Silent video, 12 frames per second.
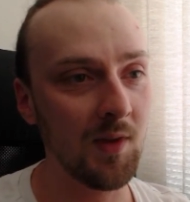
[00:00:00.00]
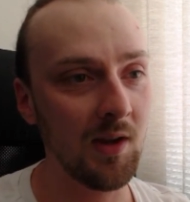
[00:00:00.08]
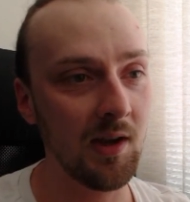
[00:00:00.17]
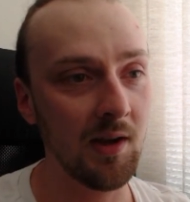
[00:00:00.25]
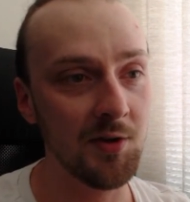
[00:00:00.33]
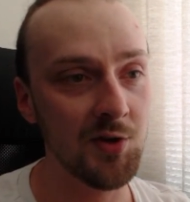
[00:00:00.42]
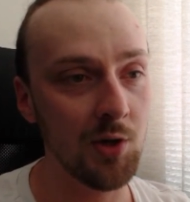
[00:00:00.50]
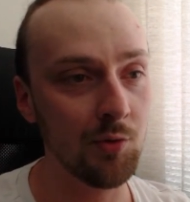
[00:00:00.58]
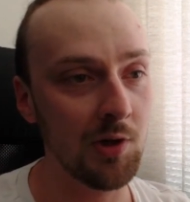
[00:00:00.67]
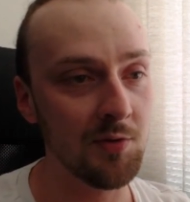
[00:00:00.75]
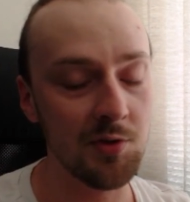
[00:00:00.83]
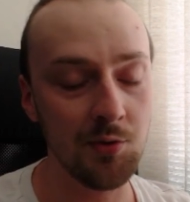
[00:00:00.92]
And
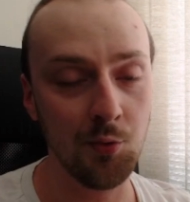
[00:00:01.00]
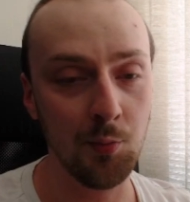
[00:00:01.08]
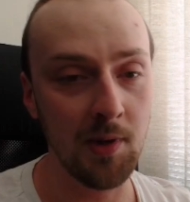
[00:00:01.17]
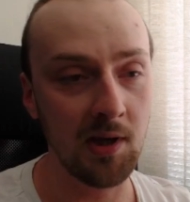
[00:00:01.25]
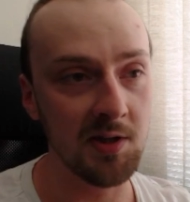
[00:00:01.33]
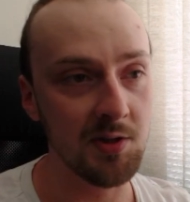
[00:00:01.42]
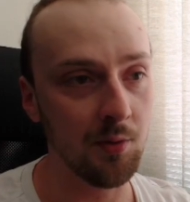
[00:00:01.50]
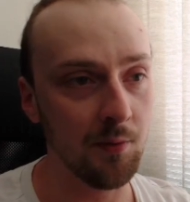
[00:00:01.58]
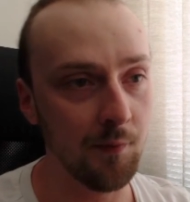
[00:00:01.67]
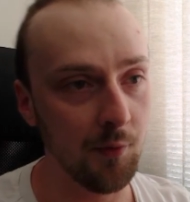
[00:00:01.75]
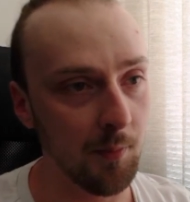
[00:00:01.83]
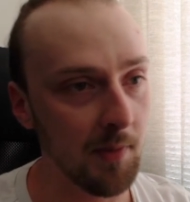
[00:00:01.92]
shoutouts to Megascott
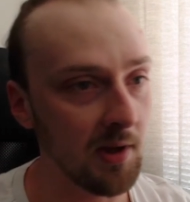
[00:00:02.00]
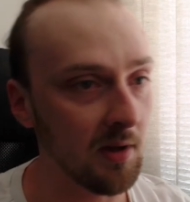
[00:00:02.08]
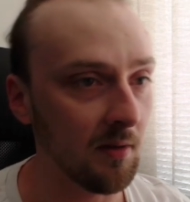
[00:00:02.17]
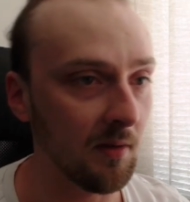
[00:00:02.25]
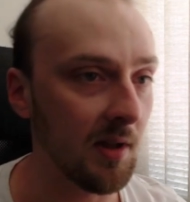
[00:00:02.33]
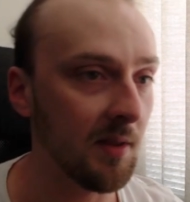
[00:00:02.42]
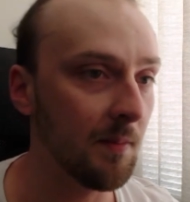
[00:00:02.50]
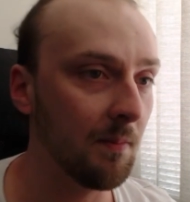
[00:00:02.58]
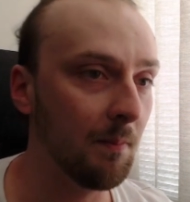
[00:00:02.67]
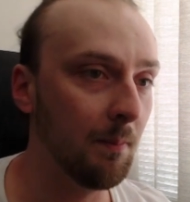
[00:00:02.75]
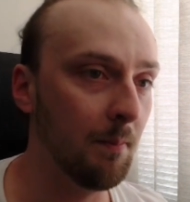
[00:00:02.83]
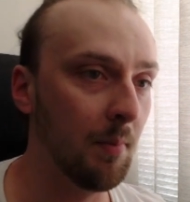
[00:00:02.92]
for making that
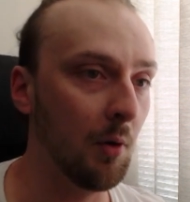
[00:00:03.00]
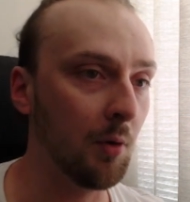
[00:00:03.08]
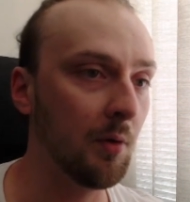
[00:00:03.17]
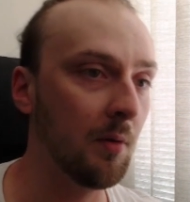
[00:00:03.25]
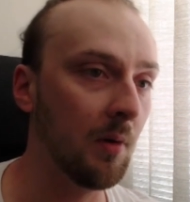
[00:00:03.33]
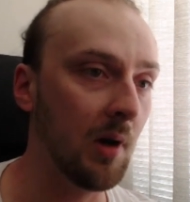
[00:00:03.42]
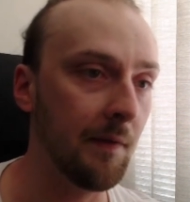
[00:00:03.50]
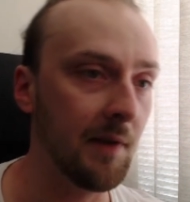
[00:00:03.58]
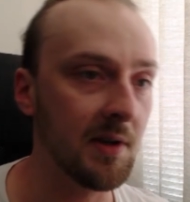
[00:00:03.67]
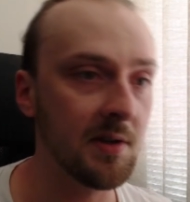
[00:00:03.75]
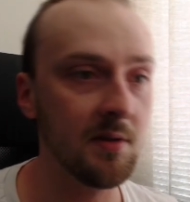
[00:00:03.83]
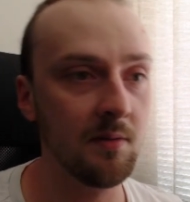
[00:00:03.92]
block graphics.